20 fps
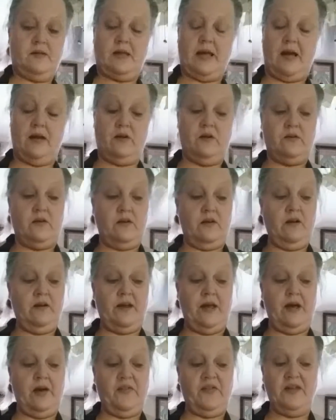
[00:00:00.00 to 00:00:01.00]
Got a good
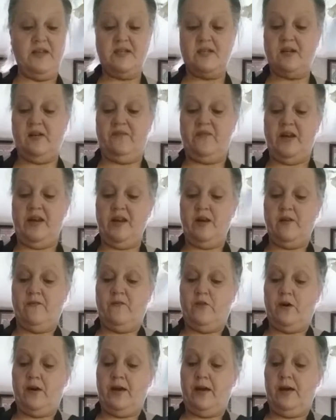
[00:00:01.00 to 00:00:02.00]
healthy stuff in there
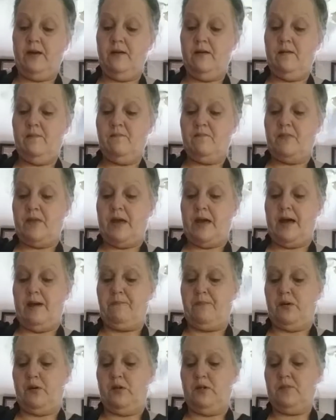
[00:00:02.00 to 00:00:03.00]
for you.
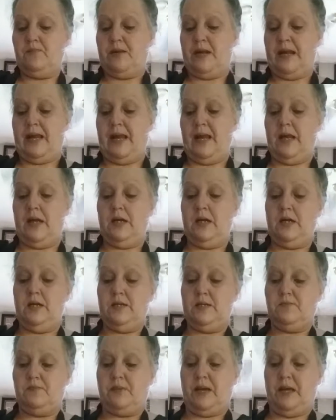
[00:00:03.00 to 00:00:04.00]
Apples,
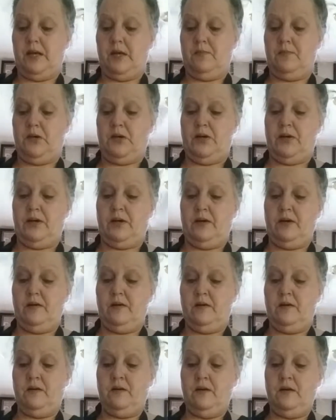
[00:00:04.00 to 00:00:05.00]
bananas, peanut butter.
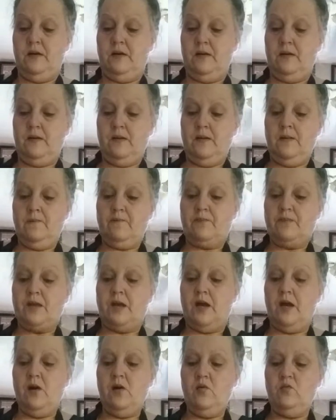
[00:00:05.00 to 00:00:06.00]

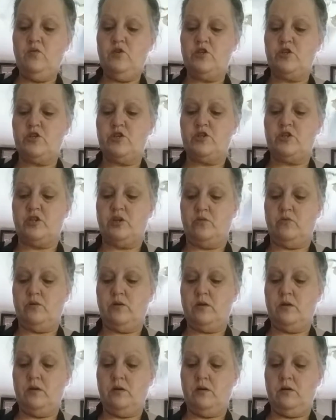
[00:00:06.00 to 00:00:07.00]
Oh,
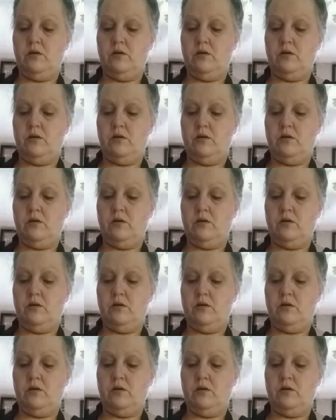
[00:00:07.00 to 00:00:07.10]
shoot.